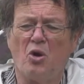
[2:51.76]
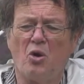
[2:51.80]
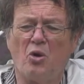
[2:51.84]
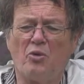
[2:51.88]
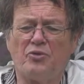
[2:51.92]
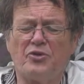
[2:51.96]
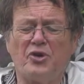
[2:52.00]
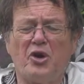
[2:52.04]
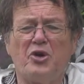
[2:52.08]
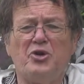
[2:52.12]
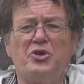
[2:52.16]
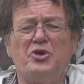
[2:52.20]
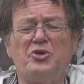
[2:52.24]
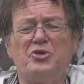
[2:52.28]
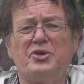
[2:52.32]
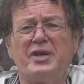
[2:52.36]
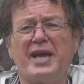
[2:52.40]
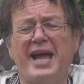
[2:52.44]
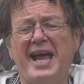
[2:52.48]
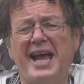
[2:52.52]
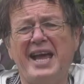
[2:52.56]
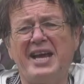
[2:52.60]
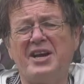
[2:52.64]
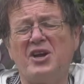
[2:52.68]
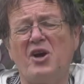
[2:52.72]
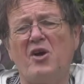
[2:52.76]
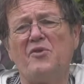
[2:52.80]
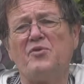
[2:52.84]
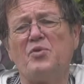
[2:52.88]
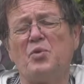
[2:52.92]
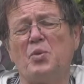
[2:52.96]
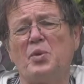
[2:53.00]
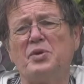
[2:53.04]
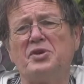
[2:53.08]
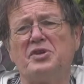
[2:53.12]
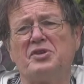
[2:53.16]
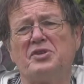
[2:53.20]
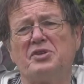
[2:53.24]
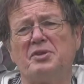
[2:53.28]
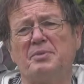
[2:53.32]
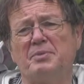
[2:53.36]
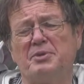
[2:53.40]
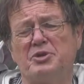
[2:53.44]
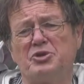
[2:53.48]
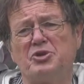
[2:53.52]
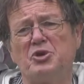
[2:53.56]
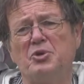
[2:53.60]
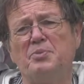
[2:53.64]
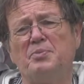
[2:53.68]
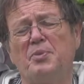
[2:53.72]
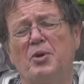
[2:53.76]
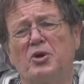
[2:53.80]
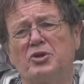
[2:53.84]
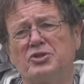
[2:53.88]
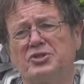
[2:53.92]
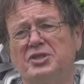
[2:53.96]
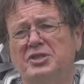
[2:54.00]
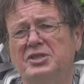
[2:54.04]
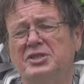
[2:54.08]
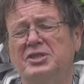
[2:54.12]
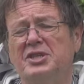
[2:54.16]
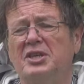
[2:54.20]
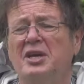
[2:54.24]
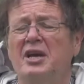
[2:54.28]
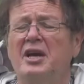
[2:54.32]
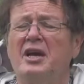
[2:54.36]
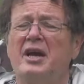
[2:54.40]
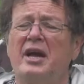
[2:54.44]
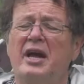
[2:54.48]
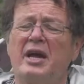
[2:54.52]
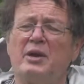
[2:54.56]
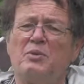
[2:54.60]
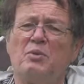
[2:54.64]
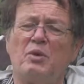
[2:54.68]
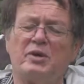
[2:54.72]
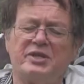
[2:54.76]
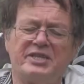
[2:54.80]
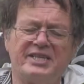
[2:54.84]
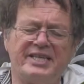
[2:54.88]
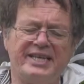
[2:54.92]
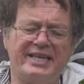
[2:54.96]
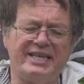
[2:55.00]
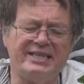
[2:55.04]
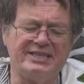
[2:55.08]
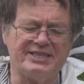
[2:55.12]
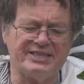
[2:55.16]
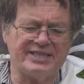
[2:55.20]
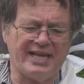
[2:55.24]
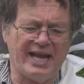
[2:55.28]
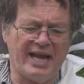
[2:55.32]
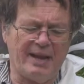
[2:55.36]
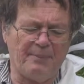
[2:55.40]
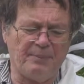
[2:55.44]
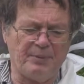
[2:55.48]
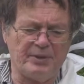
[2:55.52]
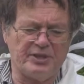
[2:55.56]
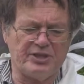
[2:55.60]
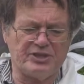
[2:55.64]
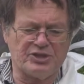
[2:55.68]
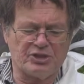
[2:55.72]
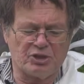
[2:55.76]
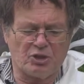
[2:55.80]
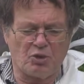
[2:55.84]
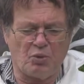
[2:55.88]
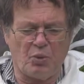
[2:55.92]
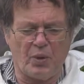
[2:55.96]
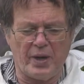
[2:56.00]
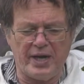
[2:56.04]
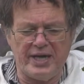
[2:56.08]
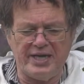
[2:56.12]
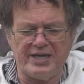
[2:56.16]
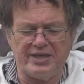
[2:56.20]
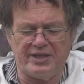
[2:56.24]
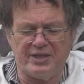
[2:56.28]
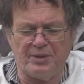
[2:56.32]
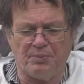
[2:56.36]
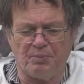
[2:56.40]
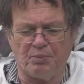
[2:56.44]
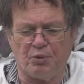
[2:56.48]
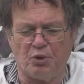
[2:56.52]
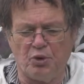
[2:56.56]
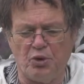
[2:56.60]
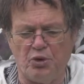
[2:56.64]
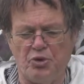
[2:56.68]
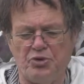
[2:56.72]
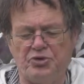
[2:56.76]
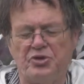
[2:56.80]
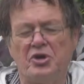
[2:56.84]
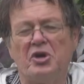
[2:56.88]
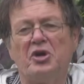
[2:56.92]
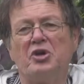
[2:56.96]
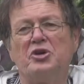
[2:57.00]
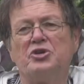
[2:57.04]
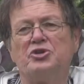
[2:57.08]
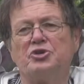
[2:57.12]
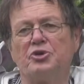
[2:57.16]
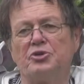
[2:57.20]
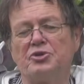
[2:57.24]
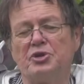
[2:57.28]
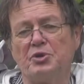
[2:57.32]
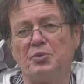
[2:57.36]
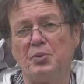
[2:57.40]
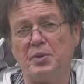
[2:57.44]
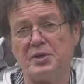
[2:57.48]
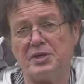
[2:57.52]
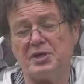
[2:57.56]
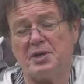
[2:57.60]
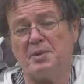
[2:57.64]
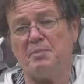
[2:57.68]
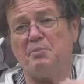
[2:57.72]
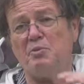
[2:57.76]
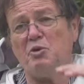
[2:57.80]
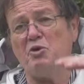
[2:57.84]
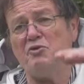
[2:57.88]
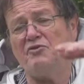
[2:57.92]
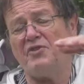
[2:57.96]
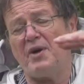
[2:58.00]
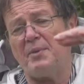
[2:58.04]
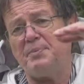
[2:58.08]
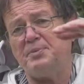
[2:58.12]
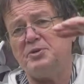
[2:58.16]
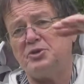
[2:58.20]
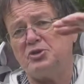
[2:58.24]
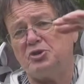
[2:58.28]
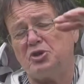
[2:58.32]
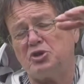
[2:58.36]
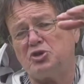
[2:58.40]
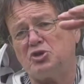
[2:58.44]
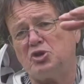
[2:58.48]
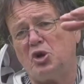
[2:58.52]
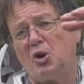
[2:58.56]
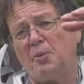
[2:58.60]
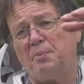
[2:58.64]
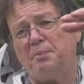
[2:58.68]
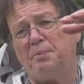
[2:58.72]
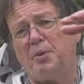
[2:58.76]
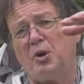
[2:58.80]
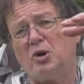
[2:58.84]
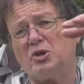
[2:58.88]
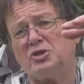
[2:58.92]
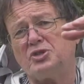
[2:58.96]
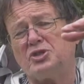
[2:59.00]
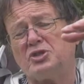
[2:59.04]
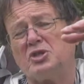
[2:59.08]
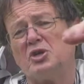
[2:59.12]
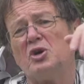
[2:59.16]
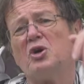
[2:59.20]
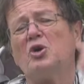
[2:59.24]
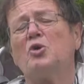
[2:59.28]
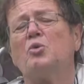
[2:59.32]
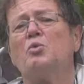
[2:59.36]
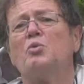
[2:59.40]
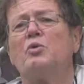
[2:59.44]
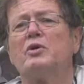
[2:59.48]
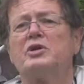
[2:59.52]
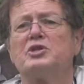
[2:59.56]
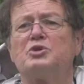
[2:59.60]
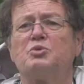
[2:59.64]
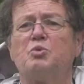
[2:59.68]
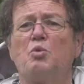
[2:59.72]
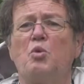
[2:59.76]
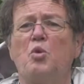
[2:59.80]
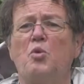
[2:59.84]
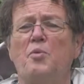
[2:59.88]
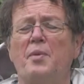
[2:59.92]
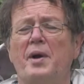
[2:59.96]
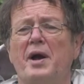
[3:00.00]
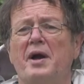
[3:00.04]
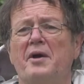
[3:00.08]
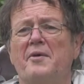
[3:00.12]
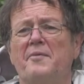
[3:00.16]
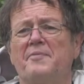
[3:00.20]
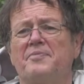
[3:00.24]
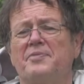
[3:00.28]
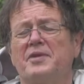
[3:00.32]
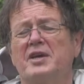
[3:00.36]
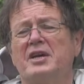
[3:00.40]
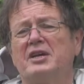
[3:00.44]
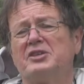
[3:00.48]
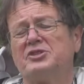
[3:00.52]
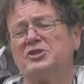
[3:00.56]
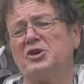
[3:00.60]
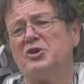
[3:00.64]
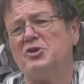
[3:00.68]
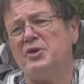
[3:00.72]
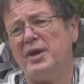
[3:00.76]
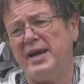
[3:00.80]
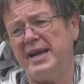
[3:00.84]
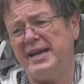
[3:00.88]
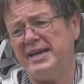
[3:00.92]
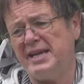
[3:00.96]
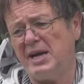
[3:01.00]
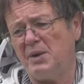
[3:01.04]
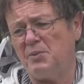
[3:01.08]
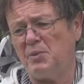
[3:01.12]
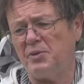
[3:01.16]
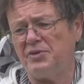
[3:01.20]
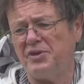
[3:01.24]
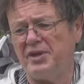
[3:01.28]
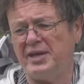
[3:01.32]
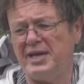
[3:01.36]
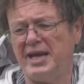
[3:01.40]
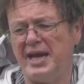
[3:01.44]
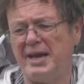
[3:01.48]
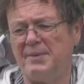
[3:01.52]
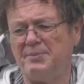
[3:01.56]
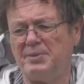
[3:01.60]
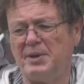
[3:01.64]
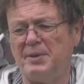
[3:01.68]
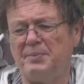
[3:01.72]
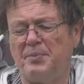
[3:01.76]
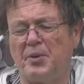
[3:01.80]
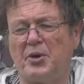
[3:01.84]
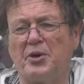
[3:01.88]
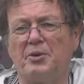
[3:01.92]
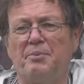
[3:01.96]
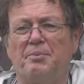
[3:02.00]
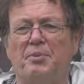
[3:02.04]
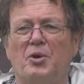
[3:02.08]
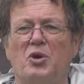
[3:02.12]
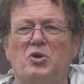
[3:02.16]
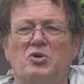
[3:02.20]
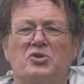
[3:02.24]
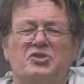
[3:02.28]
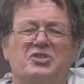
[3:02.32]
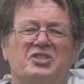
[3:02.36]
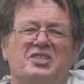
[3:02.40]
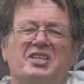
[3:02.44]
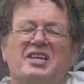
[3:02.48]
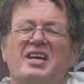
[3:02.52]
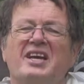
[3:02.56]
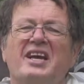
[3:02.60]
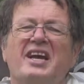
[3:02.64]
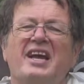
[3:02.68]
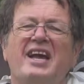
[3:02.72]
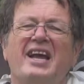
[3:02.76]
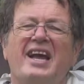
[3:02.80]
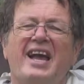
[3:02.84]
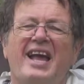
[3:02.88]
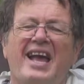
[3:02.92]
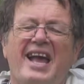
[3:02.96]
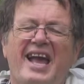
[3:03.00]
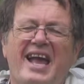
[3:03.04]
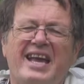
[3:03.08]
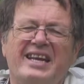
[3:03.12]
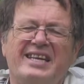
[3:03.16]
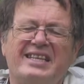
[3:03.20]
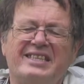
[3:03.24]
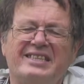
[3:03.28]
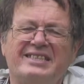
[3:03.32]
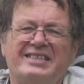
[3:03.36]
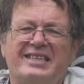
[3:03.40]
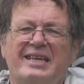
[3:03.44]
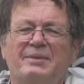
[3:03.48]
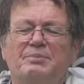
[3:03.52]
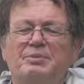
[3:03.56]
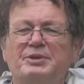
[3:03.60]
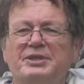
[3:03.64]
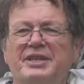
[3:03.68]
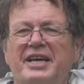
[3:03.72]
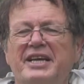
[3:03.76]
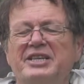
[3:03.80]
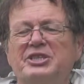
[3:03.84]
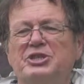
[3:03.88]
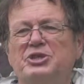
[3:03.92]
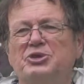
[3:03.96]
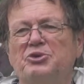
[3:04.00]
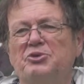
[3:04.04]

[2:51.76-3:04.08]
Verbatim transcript: although you can overwinter them in two boxes. And what tends to happen is the queen and the brood during the winter move up into the top box where it's warmer. So you end up with an empty bottom box. And at some stage